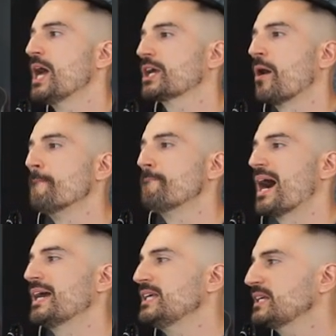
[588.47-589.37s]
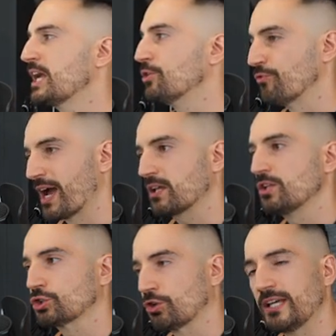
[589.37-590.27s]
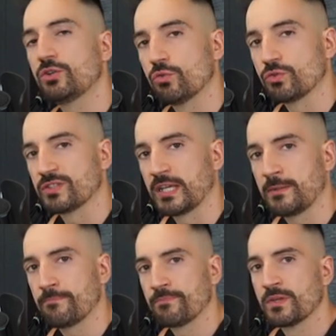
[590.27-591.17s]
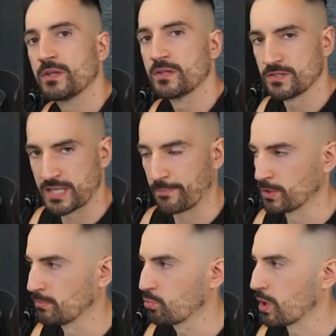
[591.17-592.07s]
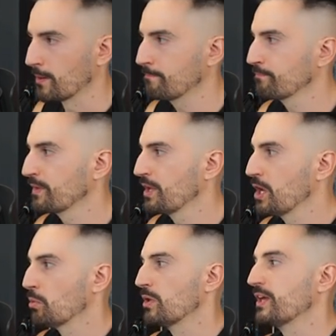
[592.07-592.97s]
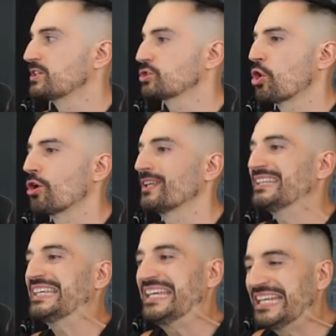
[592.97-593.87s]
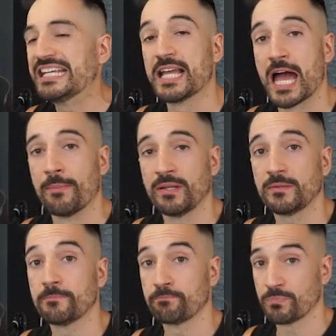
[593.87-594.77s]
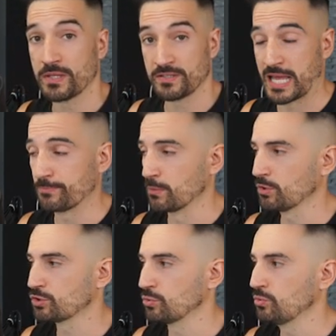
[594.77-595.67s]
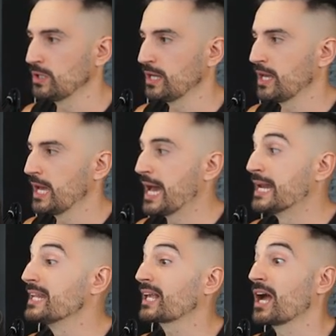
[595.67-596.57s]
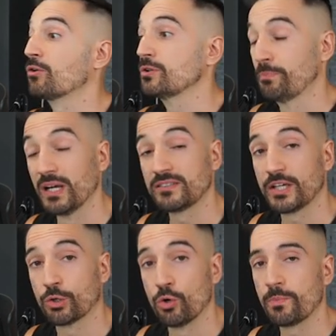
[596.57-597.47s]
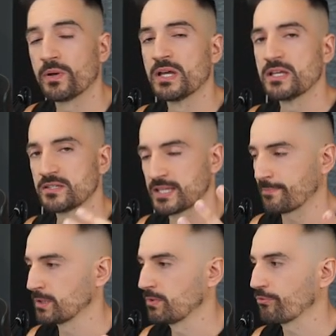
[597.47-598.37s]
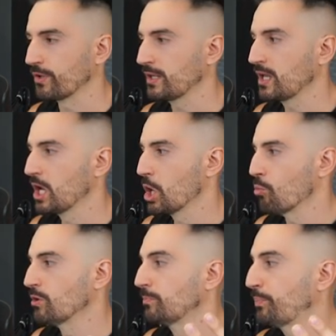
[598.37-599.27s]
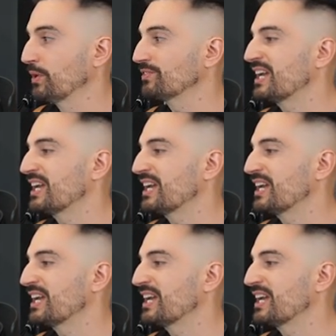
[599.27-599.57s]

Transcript: Combining a regular training routine, step number one, with a solid eating habit, step number two, And an accountability group, step number three, will build